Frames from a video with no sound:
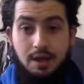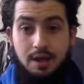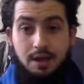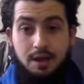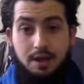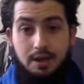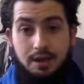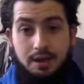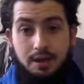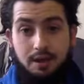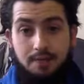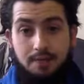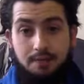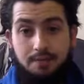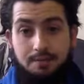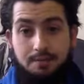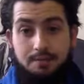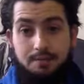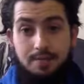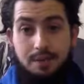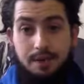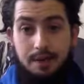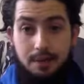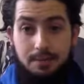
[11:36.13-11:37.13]

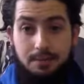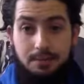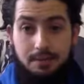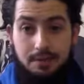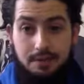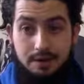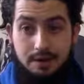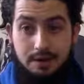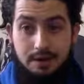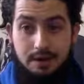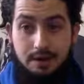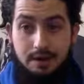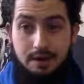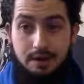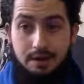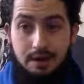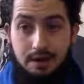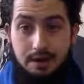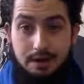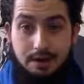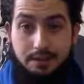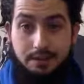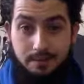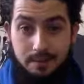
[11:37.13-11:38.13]
Alhamdulillah,
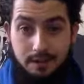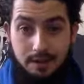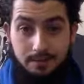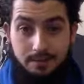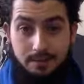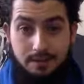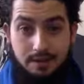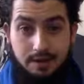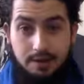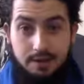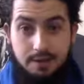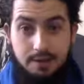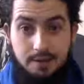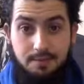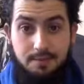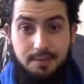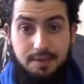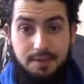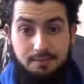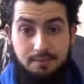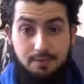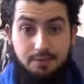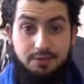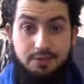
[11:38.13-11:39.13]
Allah subhanahu wa ta'ala
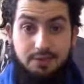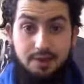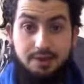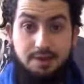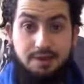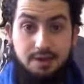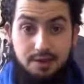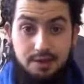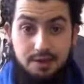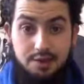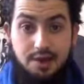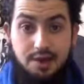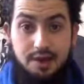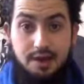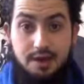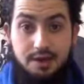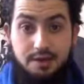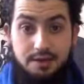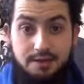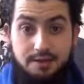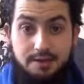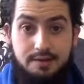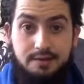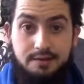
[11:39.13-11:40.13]
blessed me with 13
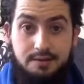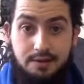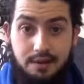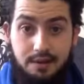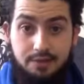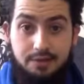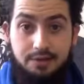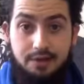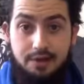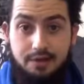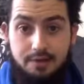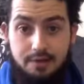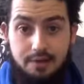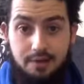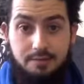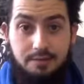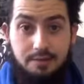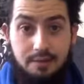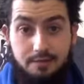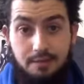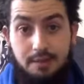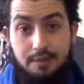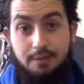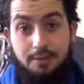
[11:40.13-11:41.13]
shahadas. I had 13
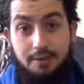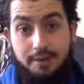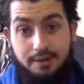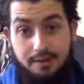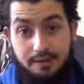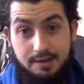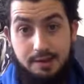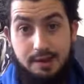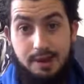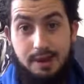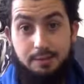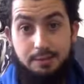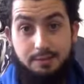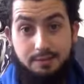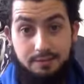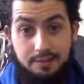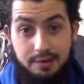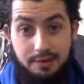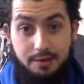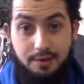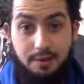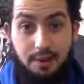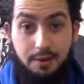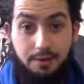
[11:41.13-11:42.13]
people embrace Islam with
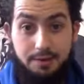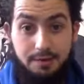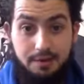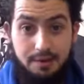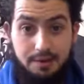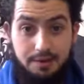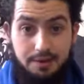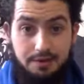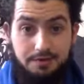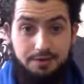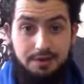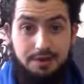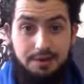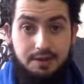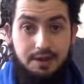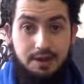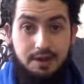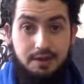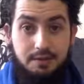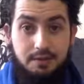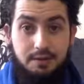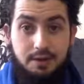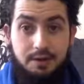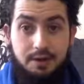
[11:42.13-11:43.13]
me when I was there giving
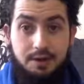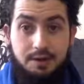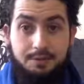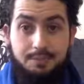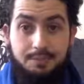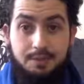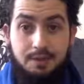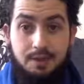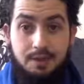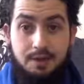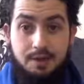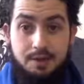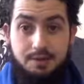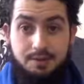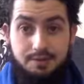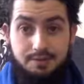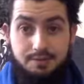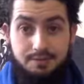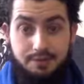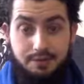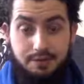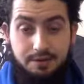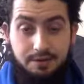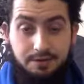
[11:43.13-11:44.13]
da'wah, just
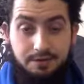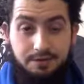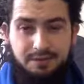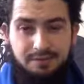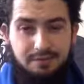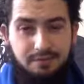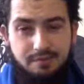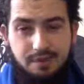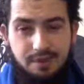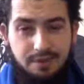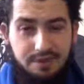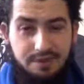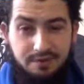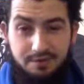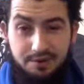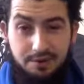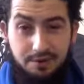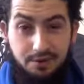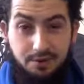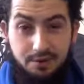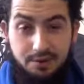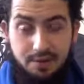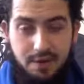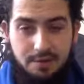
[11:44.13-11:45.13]
for the relatively
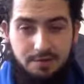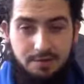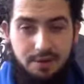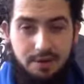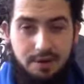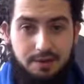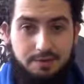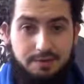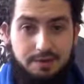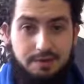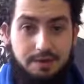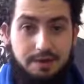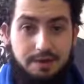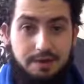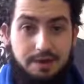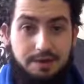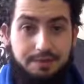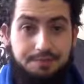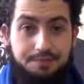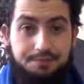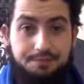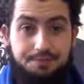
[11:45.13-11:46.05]
short time that I was there.